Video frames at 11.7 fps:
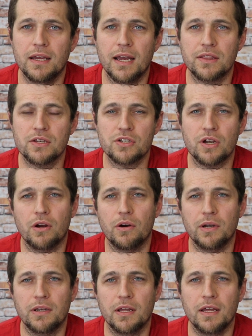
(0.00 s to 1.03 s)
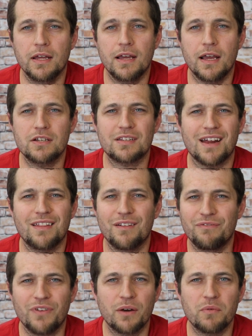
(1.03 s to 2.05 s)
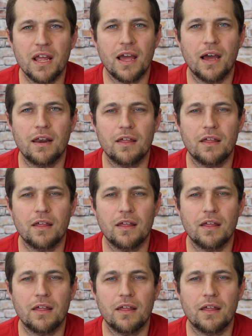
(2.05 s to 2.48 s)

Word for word: at the show, and and just kind of the fun we had.